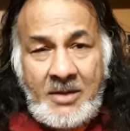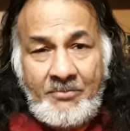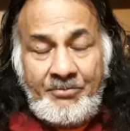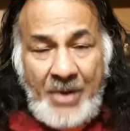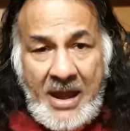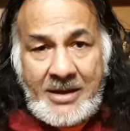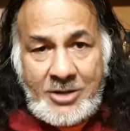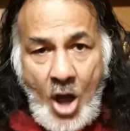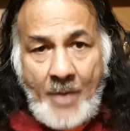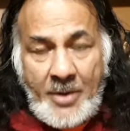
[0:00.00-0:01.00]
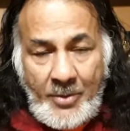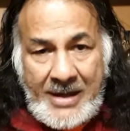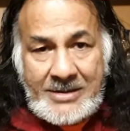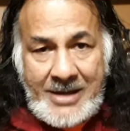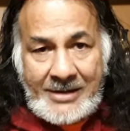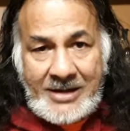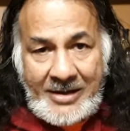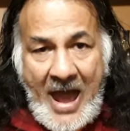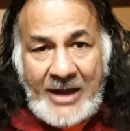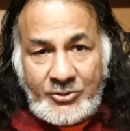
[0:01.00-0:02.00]
Bring the Amerindian, the
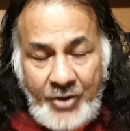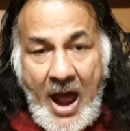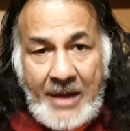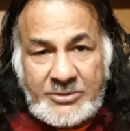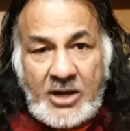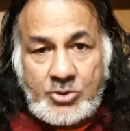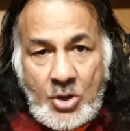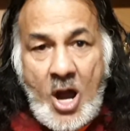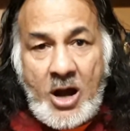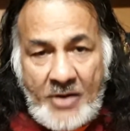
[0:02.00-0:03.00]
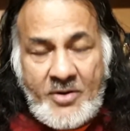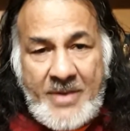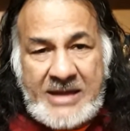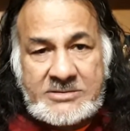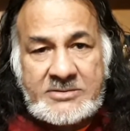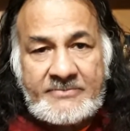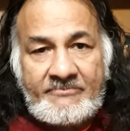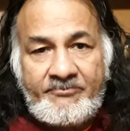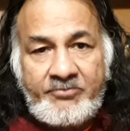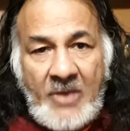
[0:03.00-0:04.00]
9 tribes into your government,
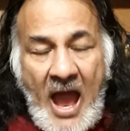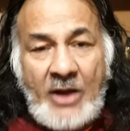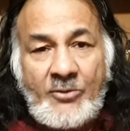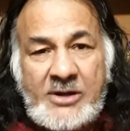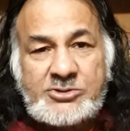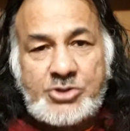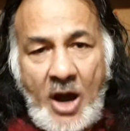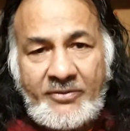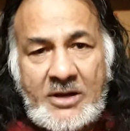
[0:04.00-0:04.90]
and reshuffle